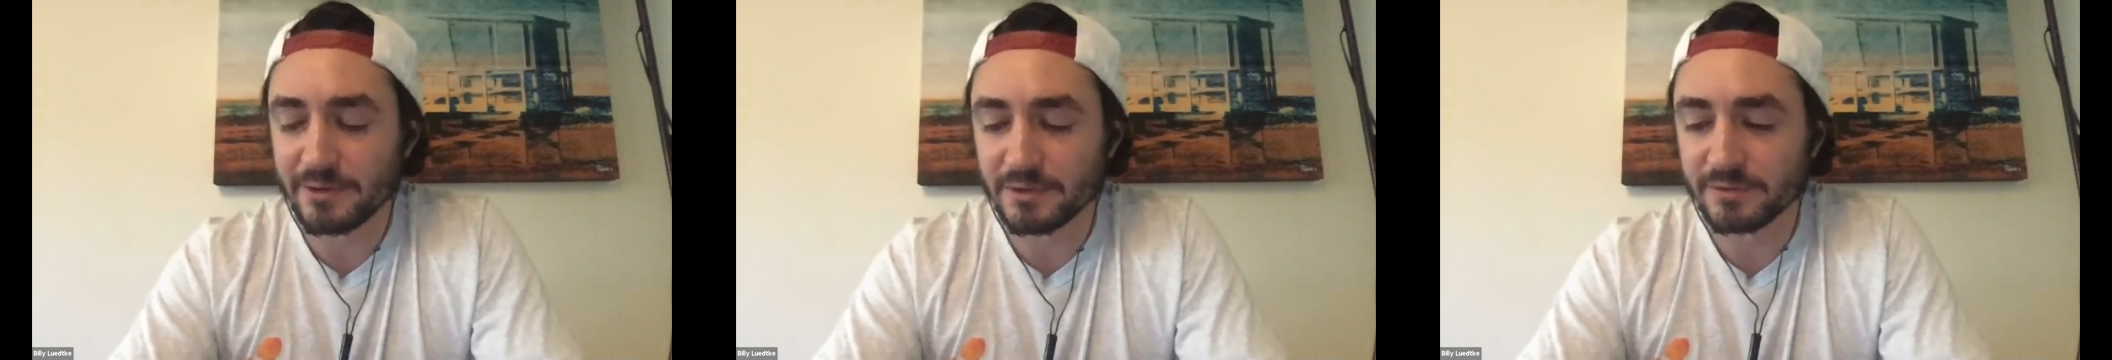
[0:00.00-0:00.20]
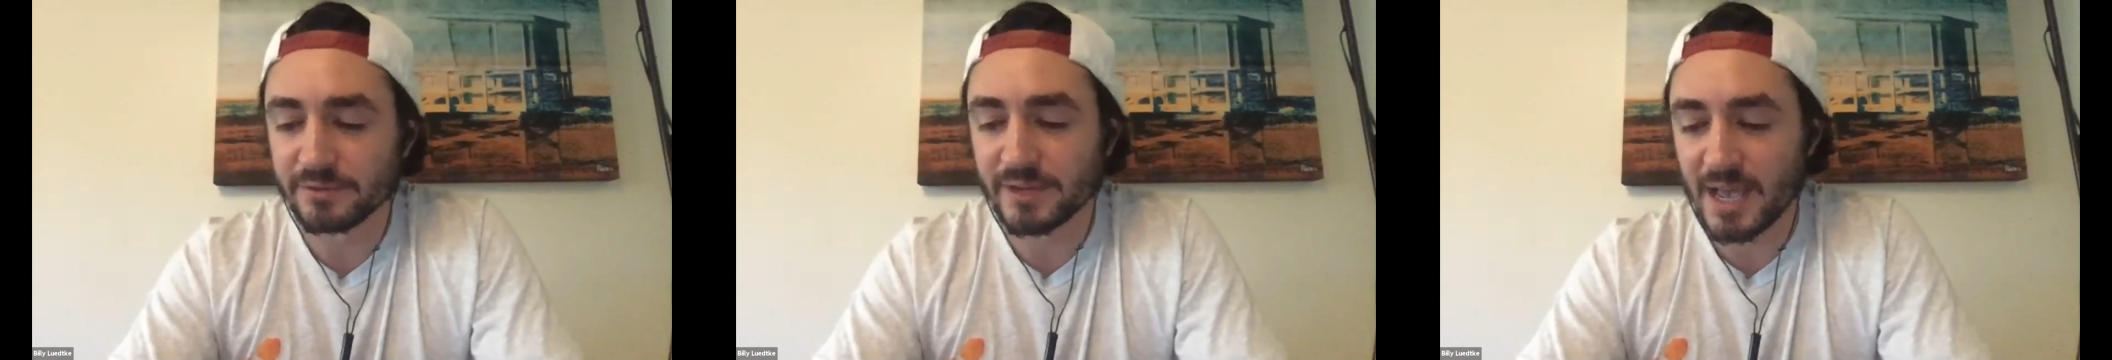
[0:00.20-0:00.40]

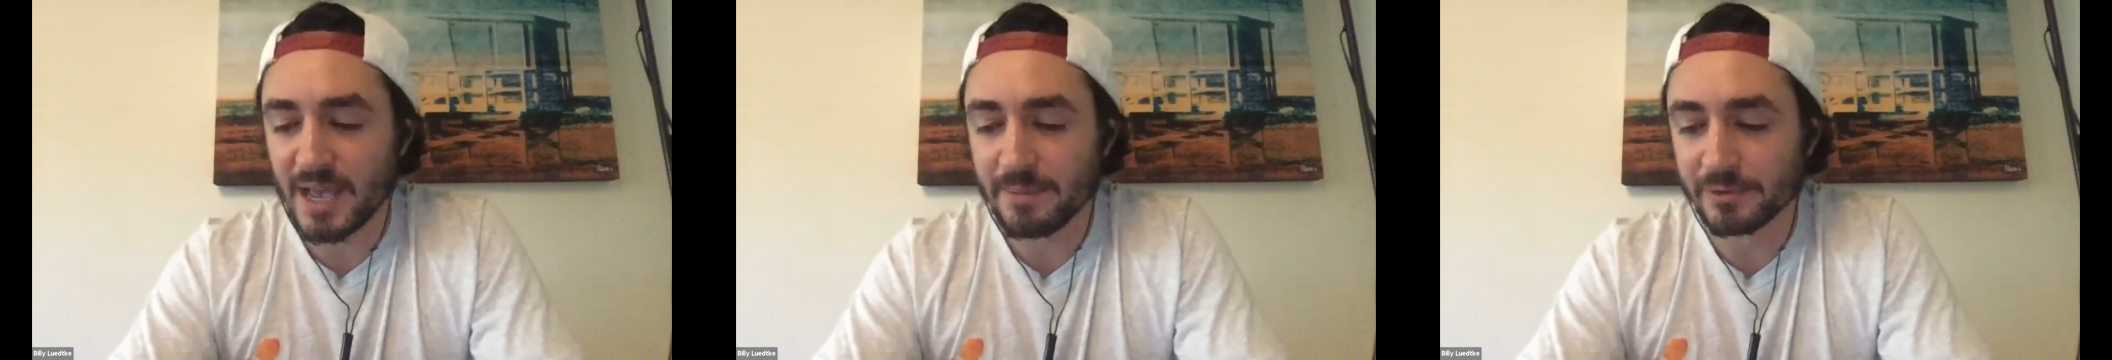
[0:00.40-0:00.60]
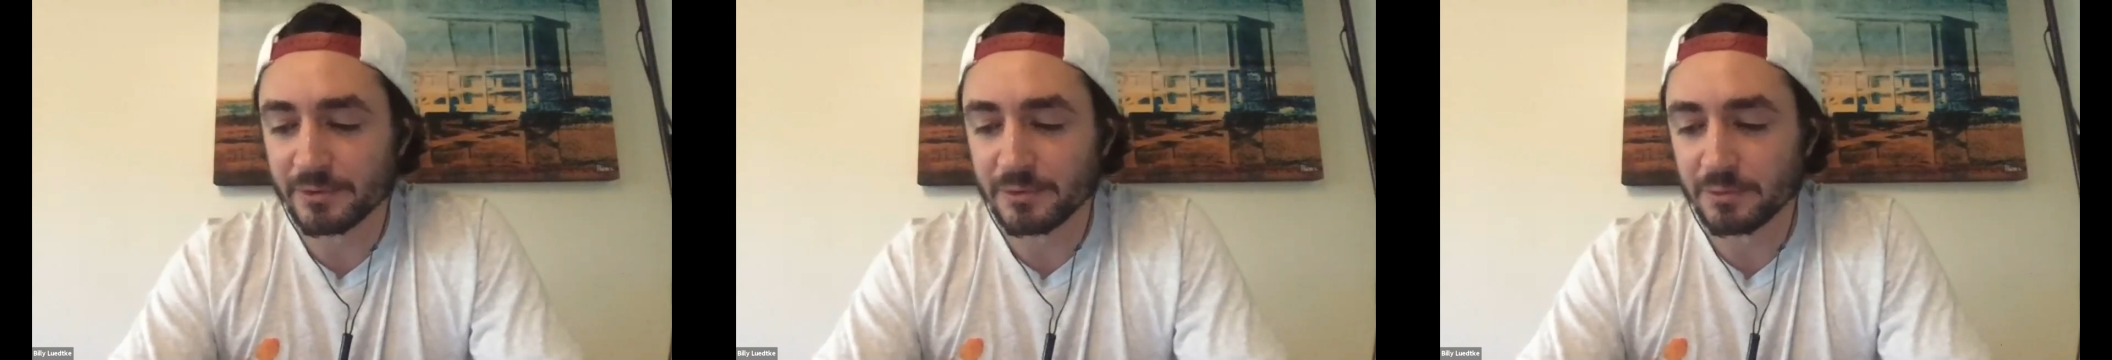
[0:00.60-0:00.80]
of
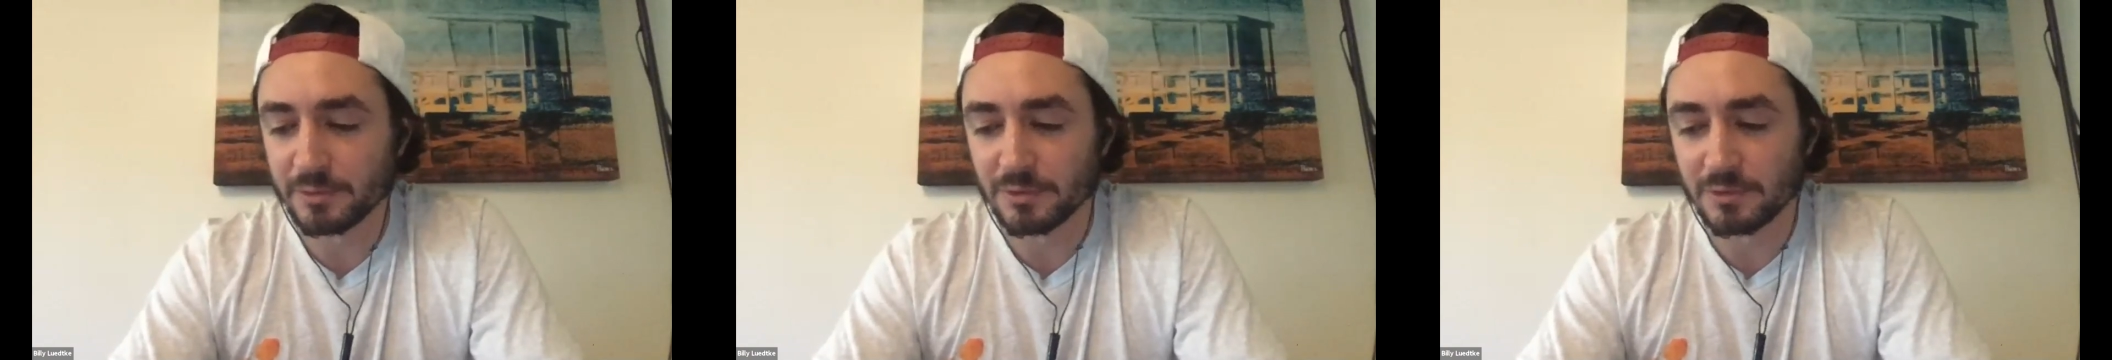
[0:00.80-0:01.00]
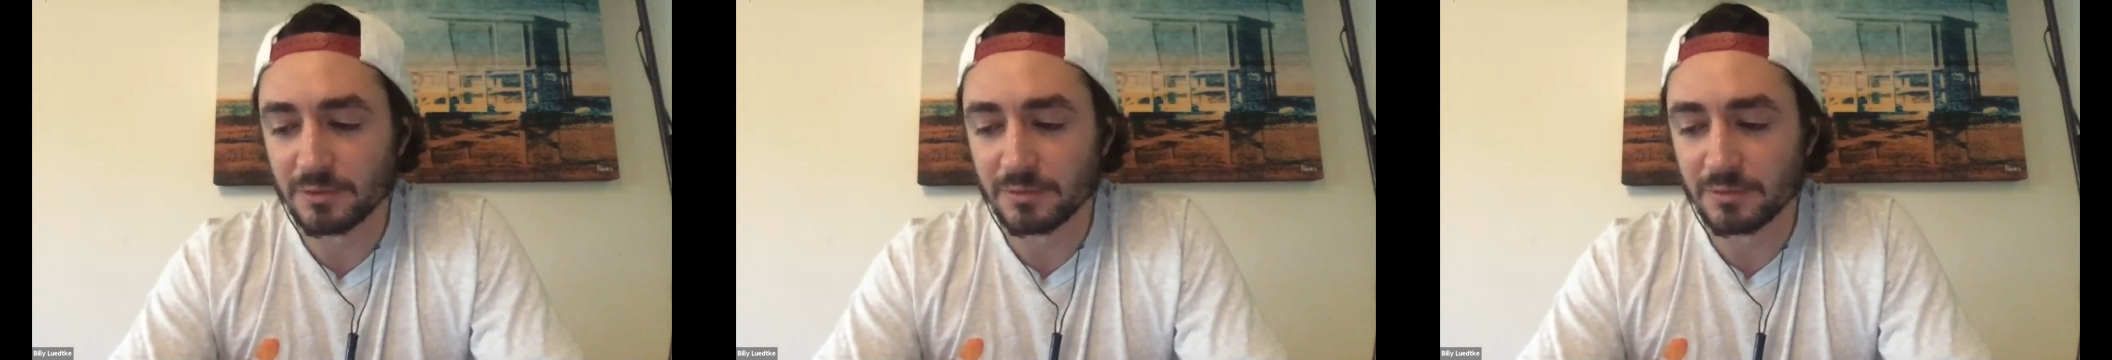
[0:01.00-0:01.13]
capital will